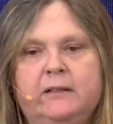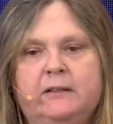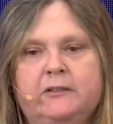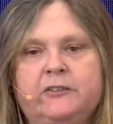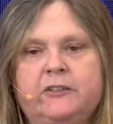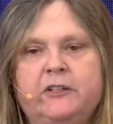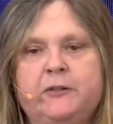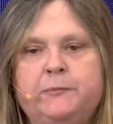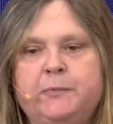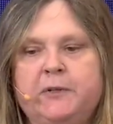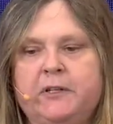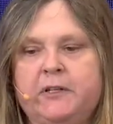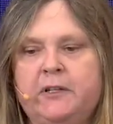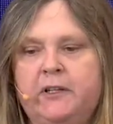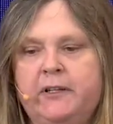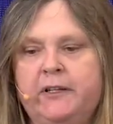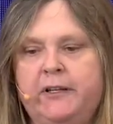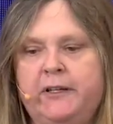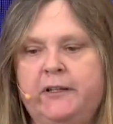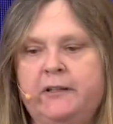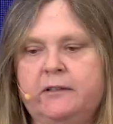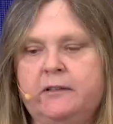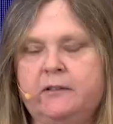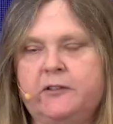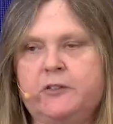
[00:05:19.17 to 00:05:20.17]

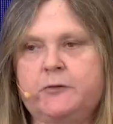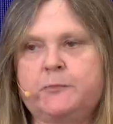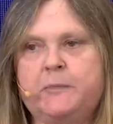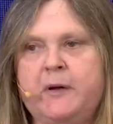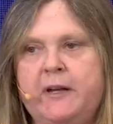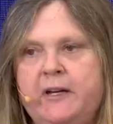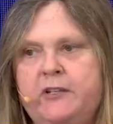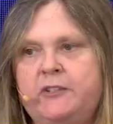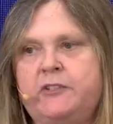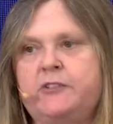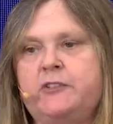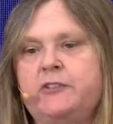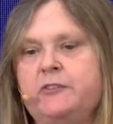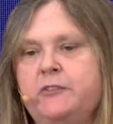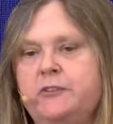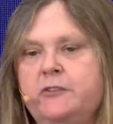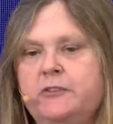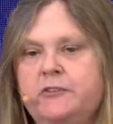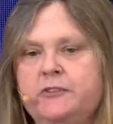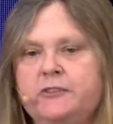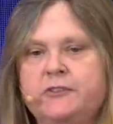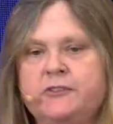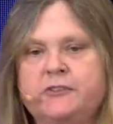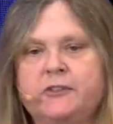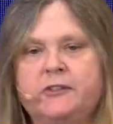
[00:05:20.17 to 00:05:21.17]
Typically, as
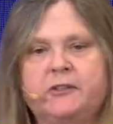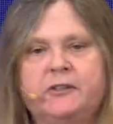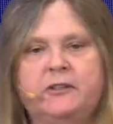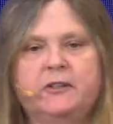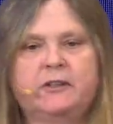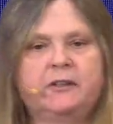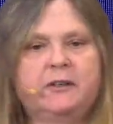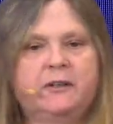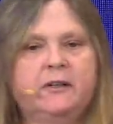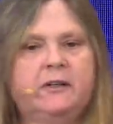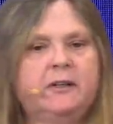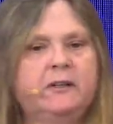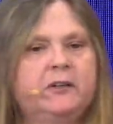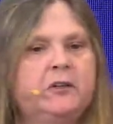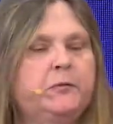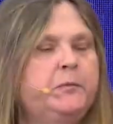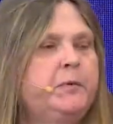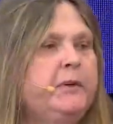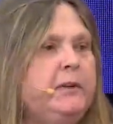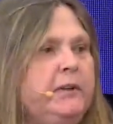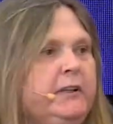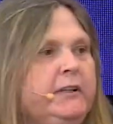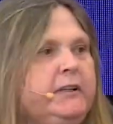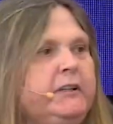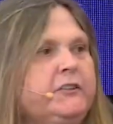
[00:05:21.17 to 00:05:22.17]
patients, the
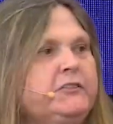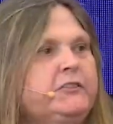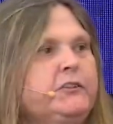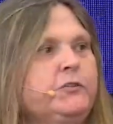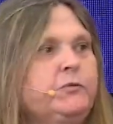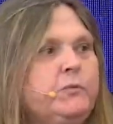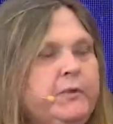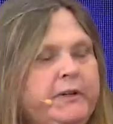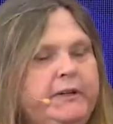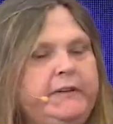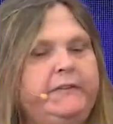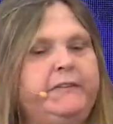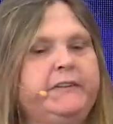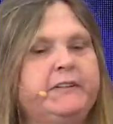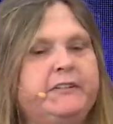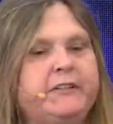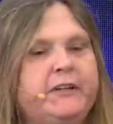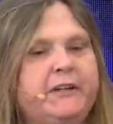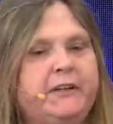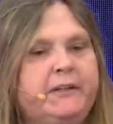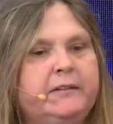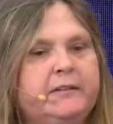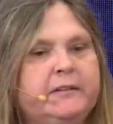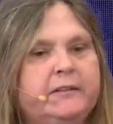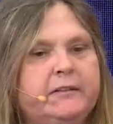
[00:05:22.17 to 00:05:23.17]
buildings that we
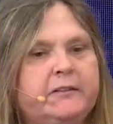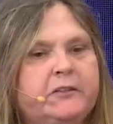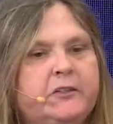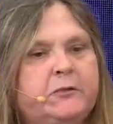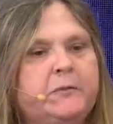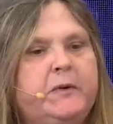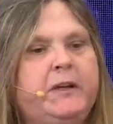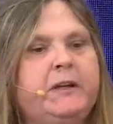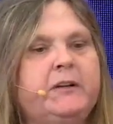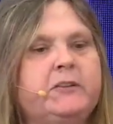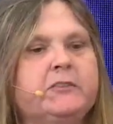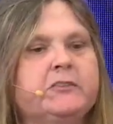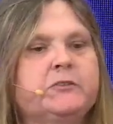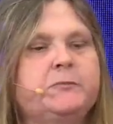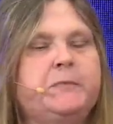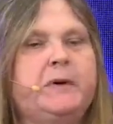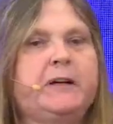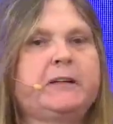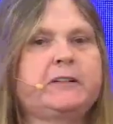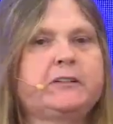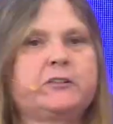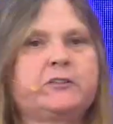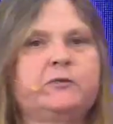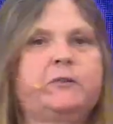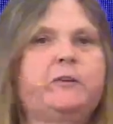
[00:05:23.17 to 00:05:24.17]
visit to make us
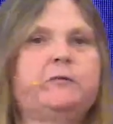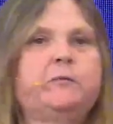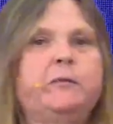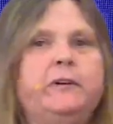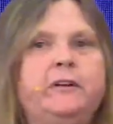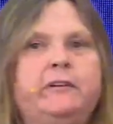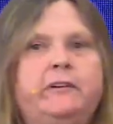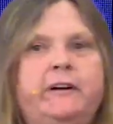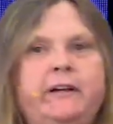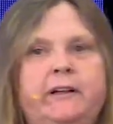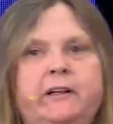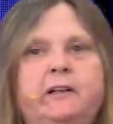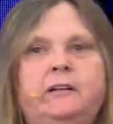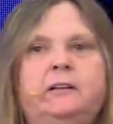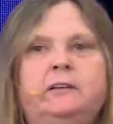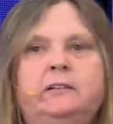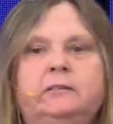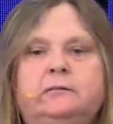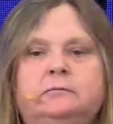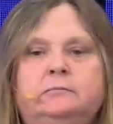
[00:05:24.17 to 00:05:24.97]
better when we are ill